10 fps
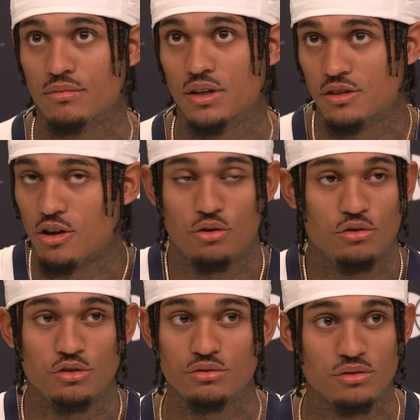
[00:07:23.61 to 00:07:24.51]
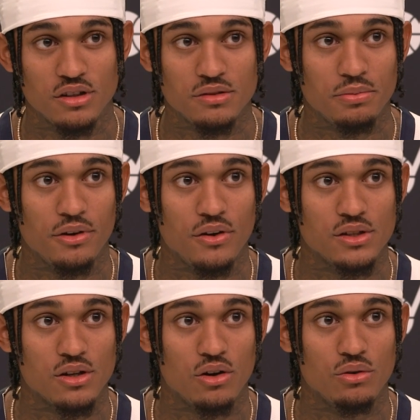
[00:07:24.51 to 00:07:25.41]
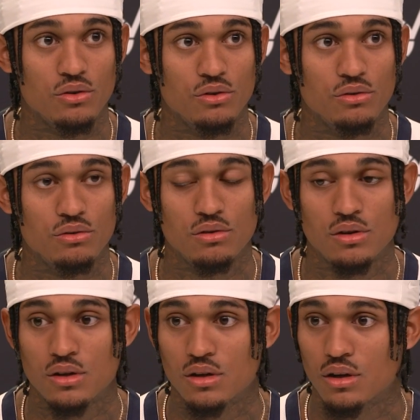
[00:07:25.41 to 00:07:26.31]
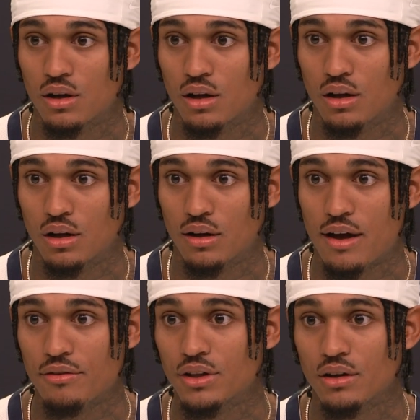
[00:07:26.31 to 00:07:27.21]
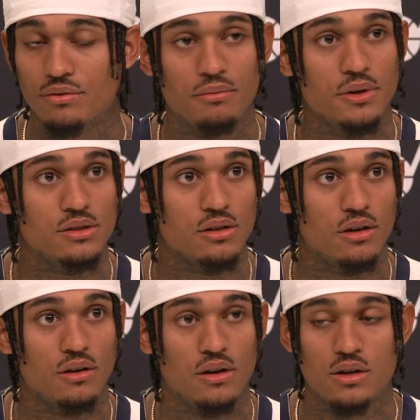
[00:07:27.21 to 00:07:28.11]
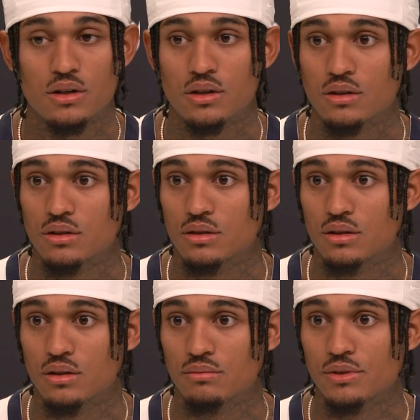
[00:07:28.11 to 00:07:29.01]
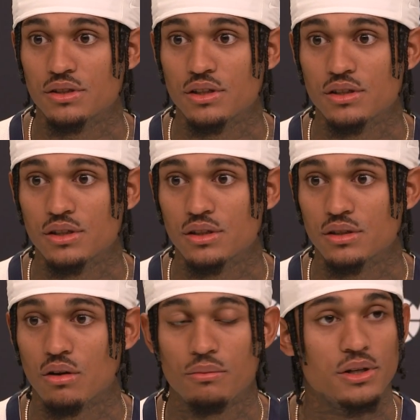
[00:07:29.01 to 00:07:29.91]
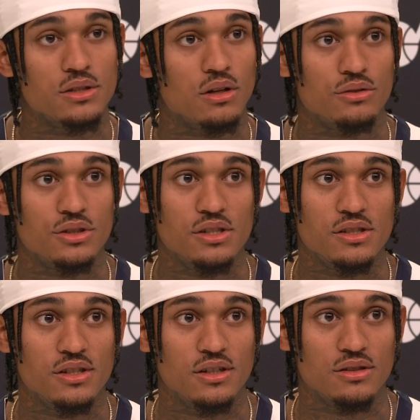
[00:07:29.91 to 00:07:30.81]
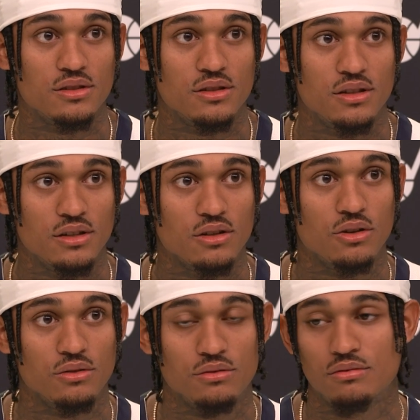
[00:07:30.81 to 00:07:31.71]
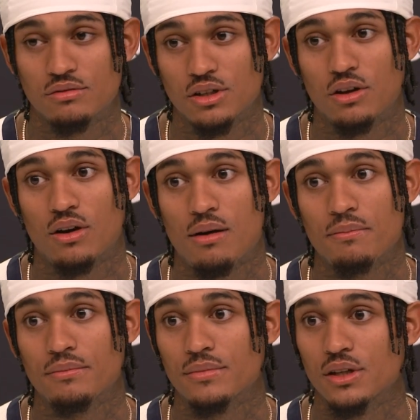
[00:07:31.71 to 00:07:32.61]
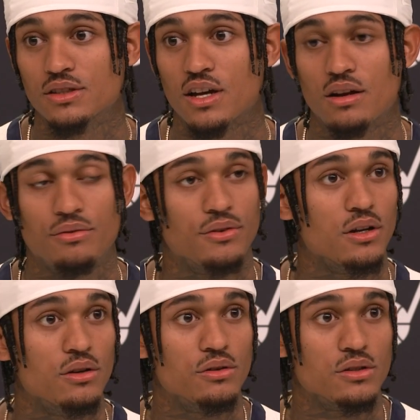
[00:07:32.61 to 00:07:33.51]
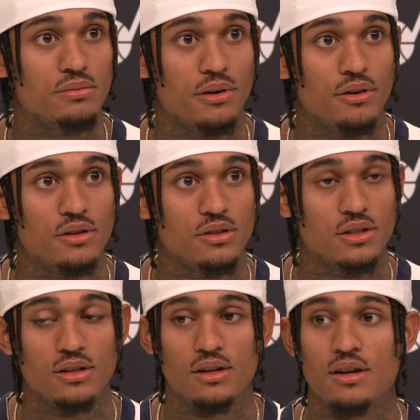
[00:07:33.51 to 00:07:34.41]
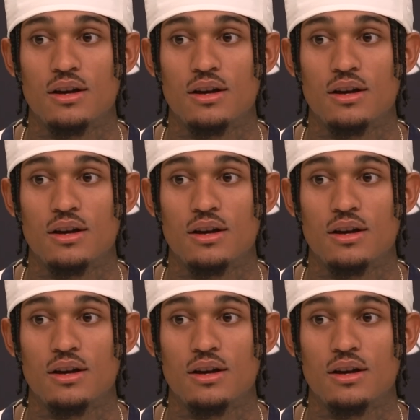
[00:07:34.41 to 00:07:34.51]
It's a whole new experience, whole new everything for me. So this season is going to be its own season, and it's own. So I'm excited for the new experience. And